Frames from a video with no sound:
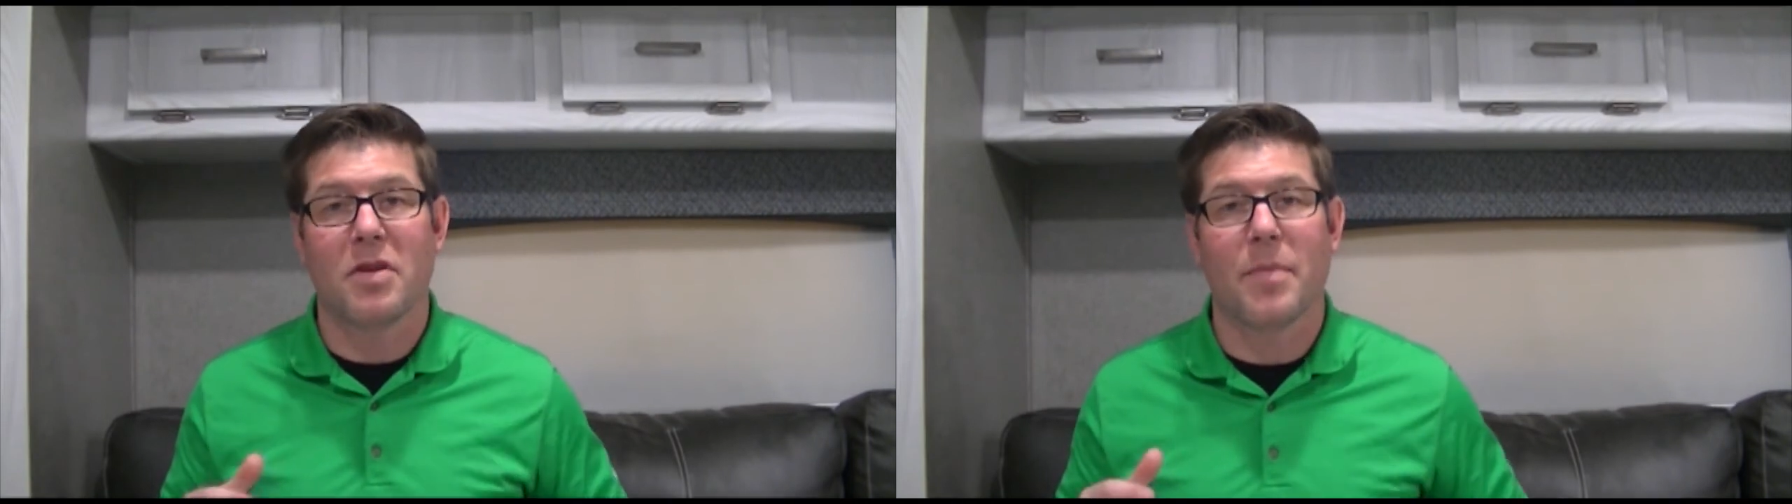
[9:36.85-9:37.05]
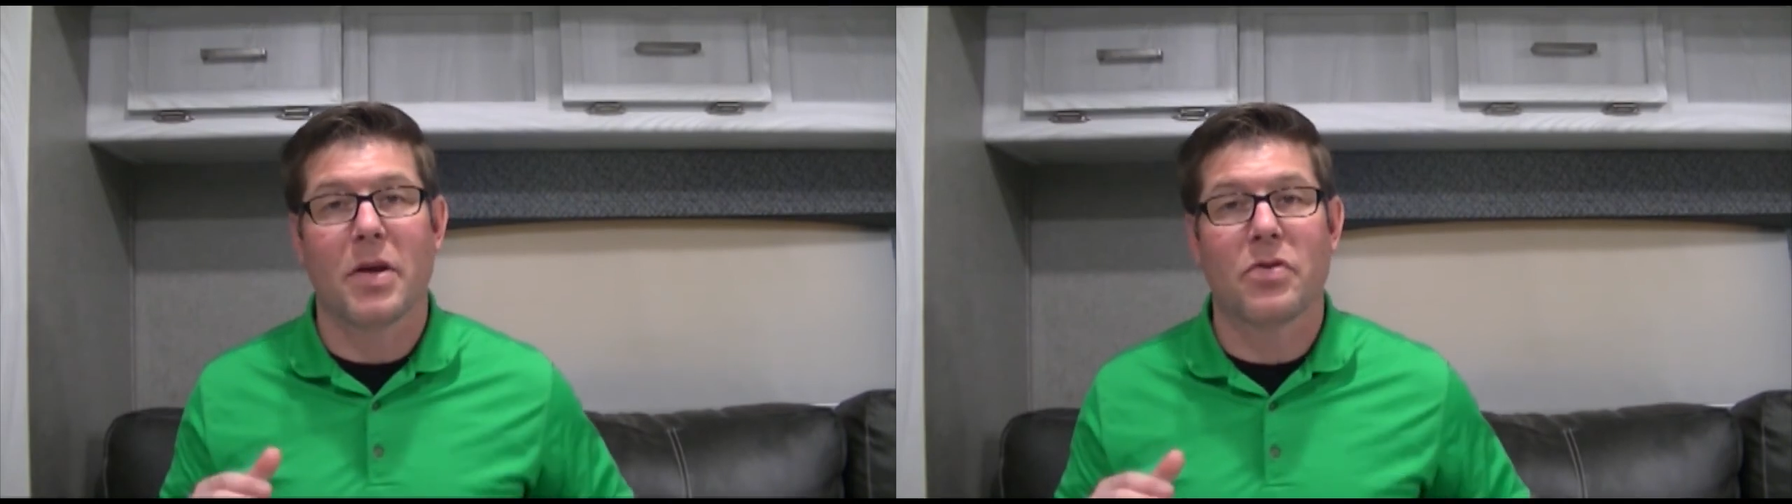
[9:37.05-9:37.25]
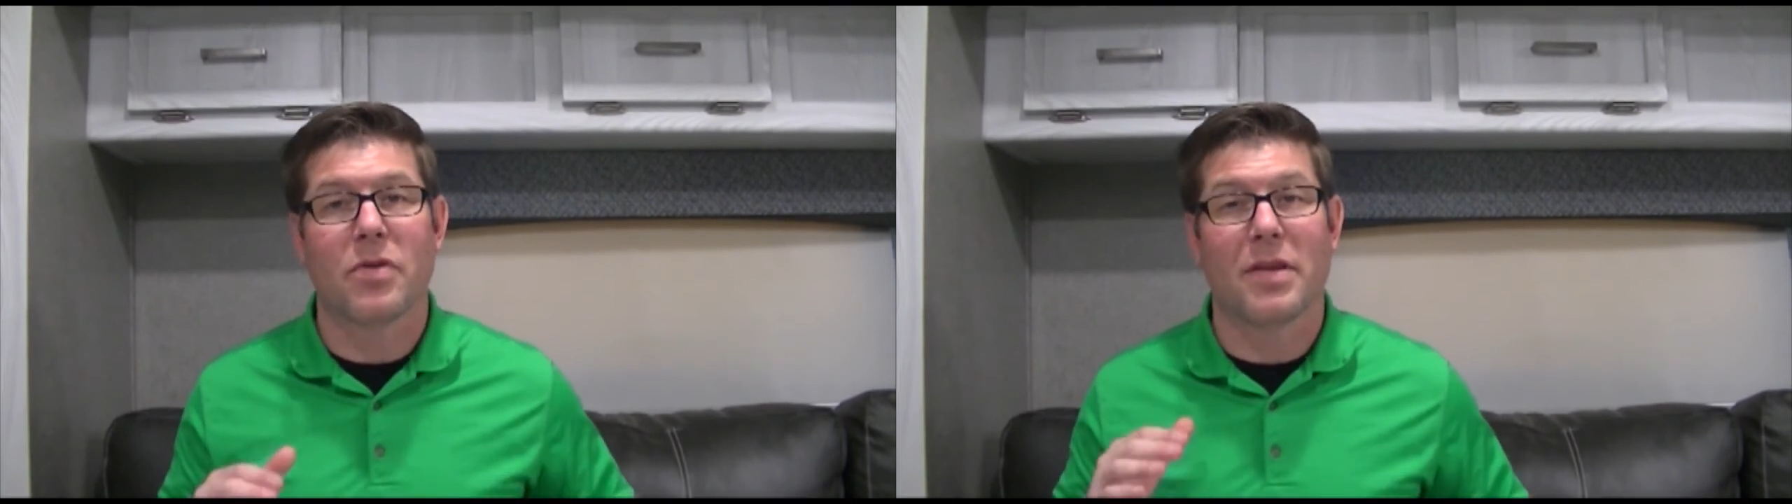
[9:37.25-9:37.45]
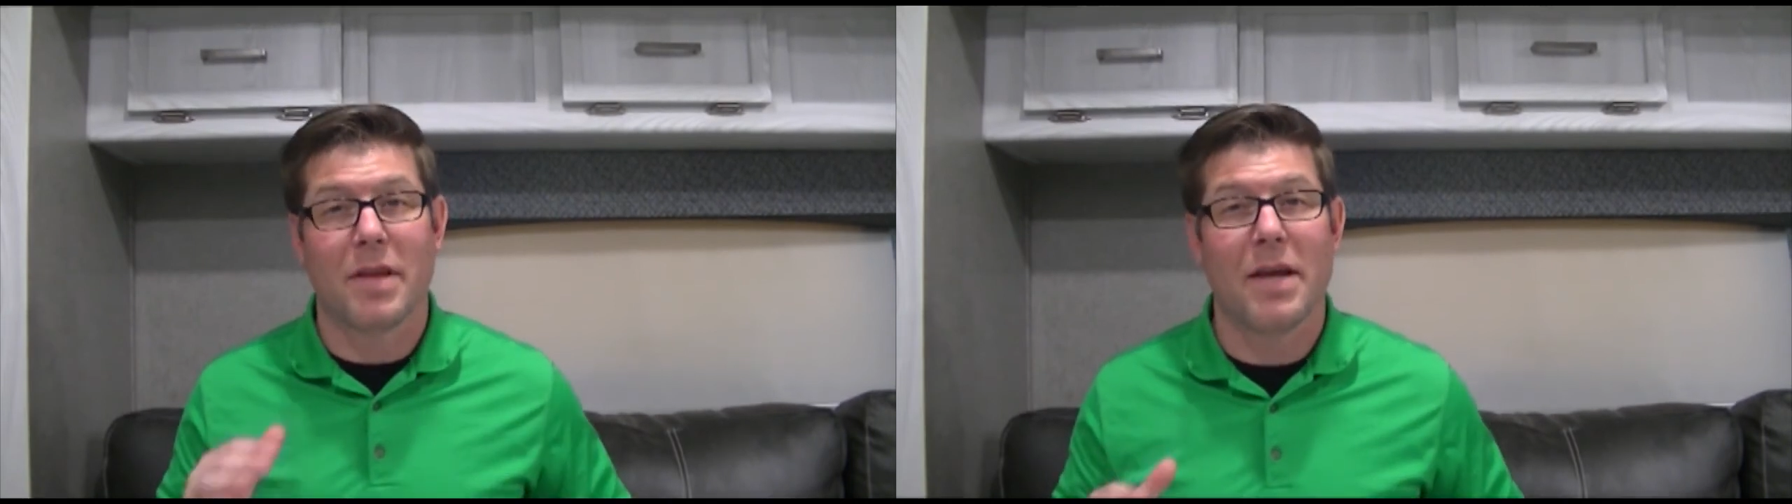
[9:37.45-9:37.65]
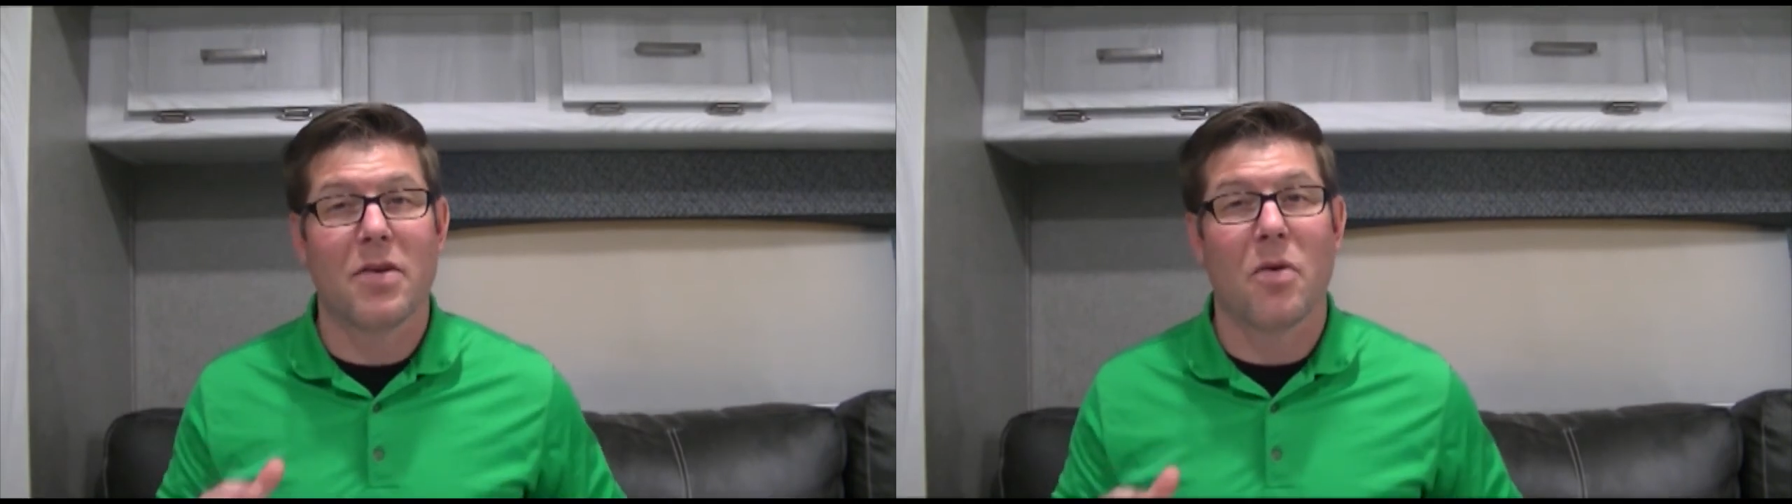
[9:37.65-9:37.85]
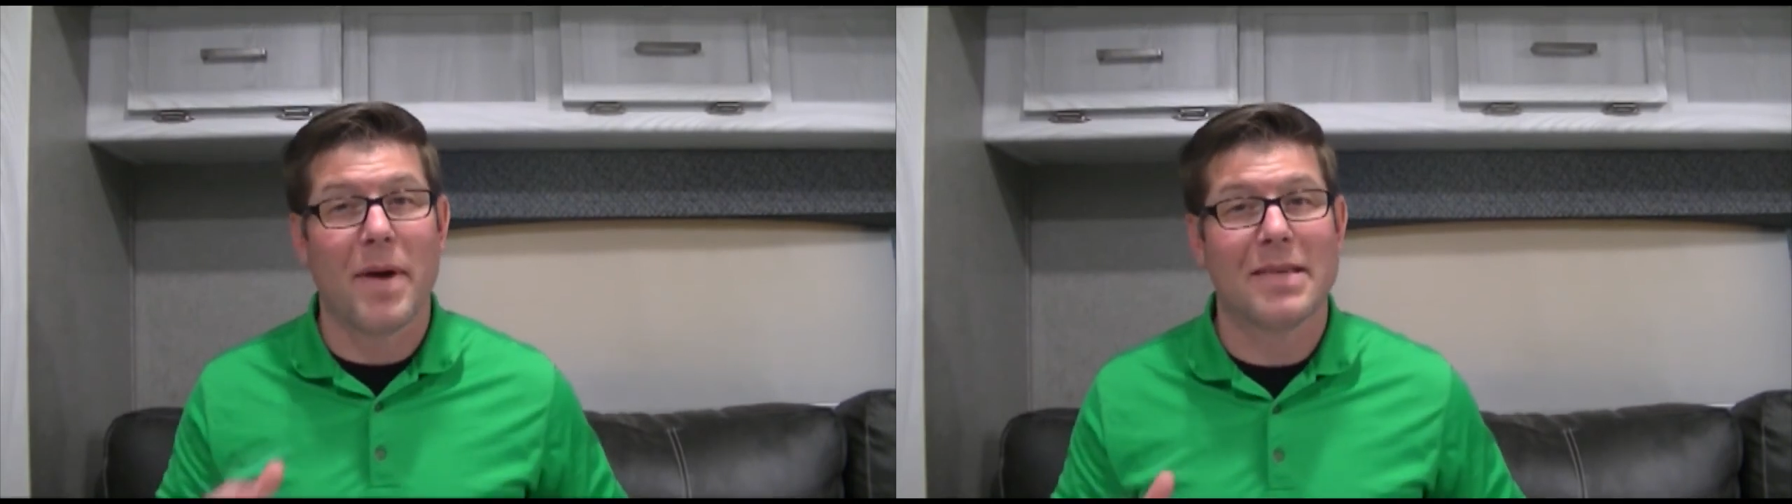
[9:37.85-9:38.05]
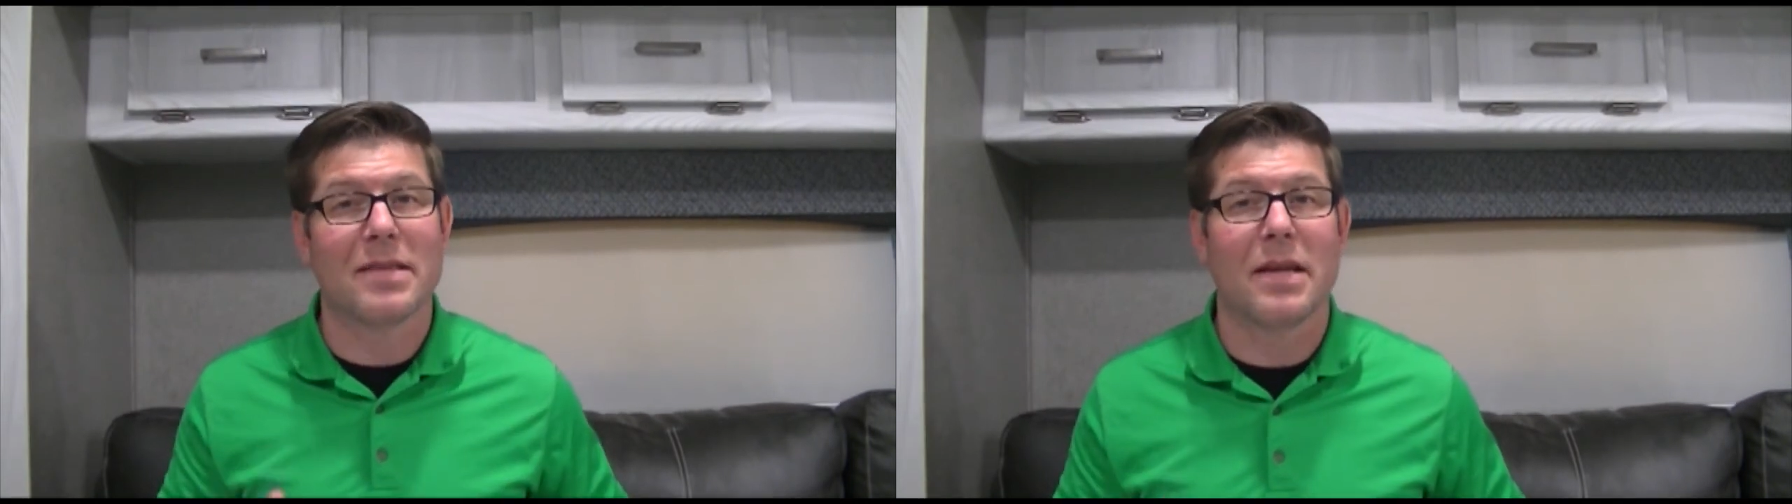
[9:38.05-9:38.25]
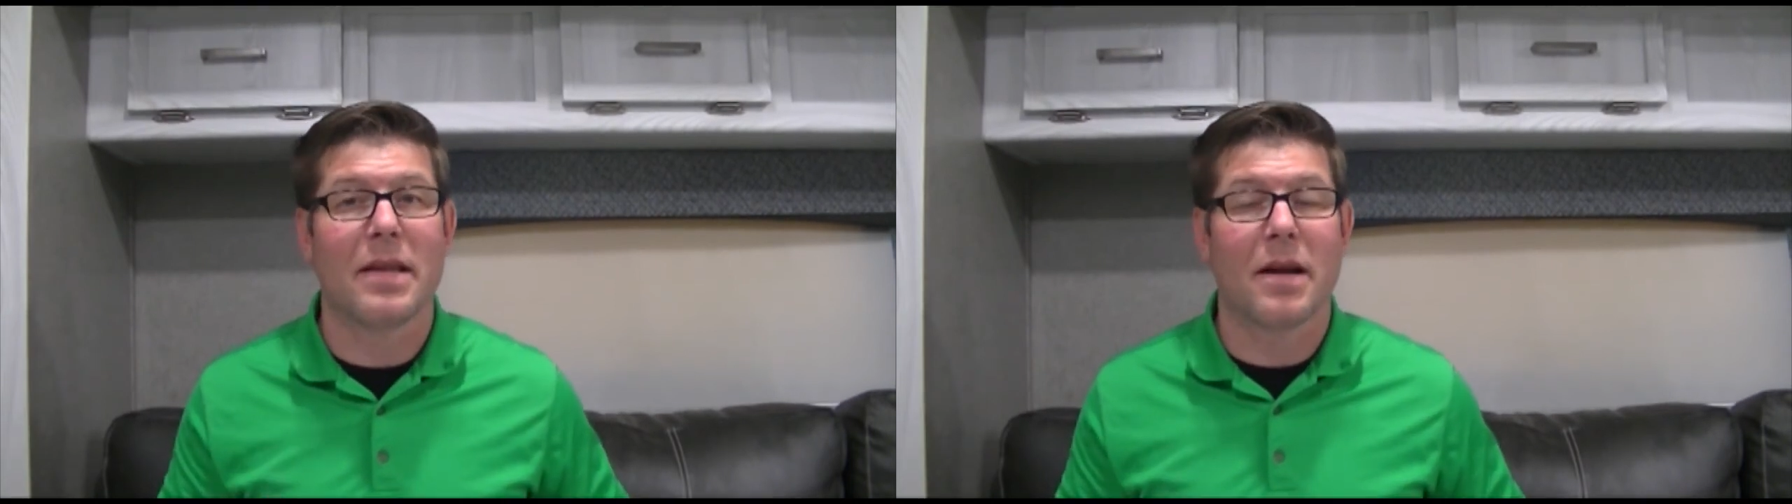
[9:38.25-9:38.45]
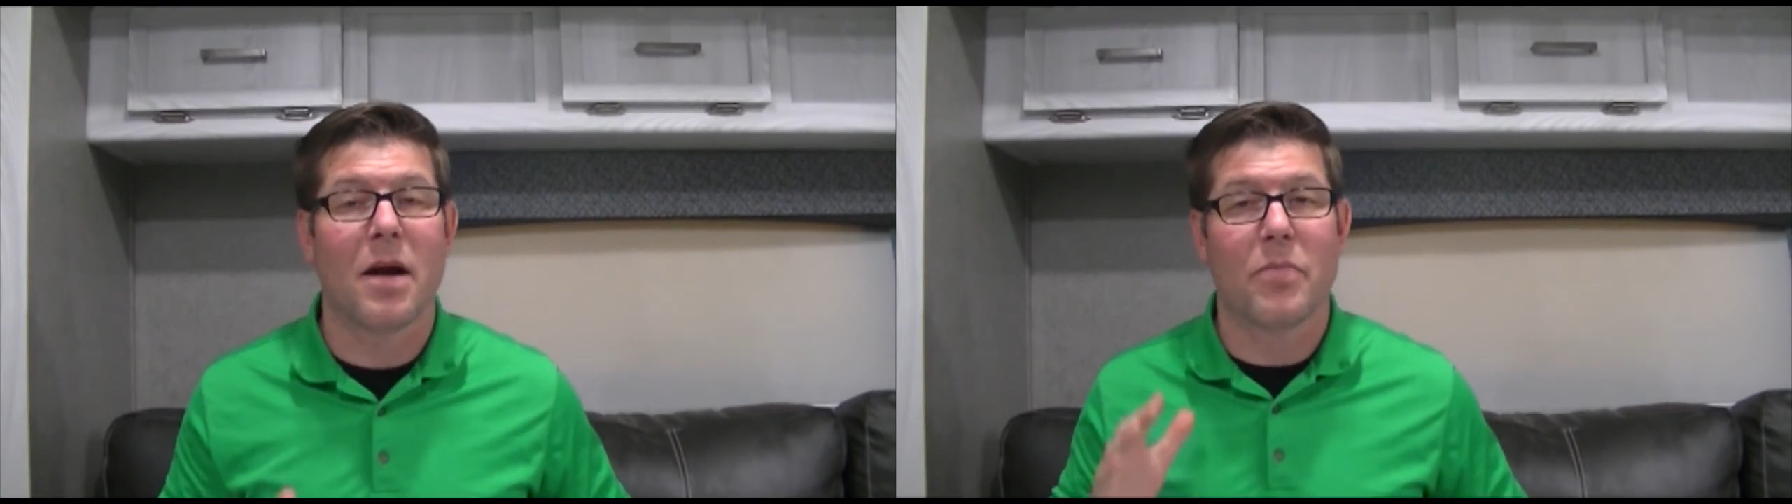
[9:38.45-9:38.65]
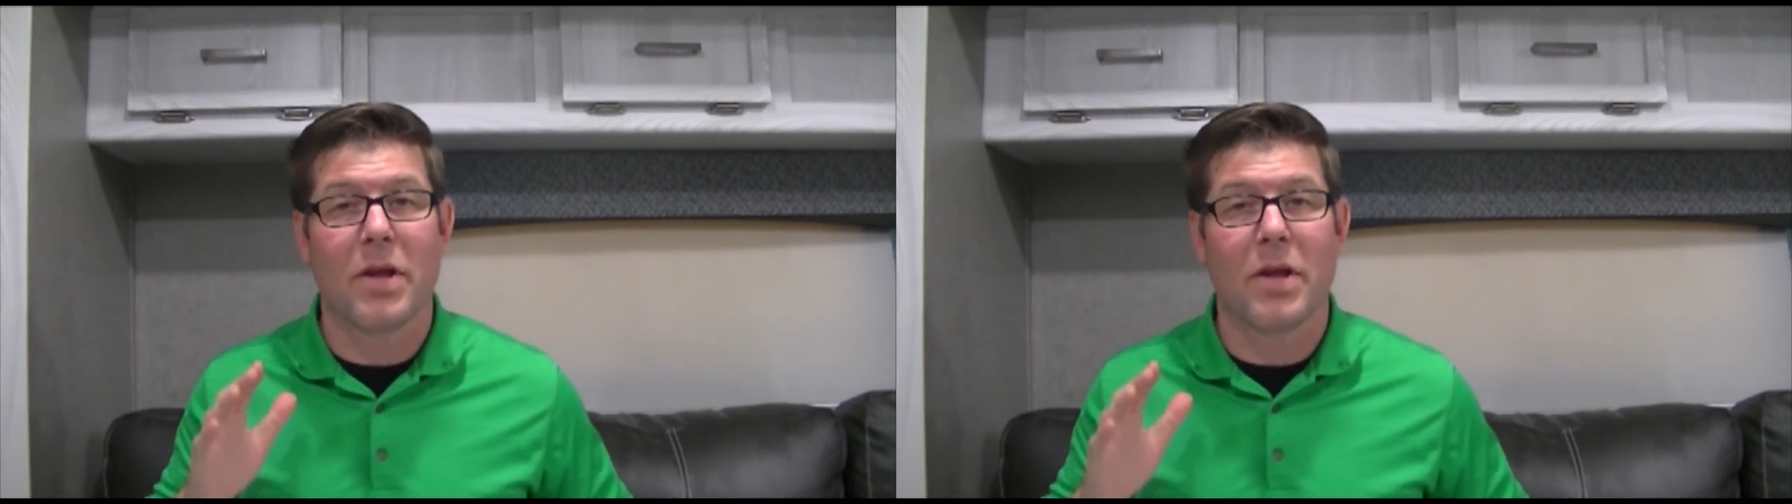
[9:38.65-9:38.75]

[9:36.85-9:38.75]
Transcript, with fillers: to make sure that they don't mess anything up.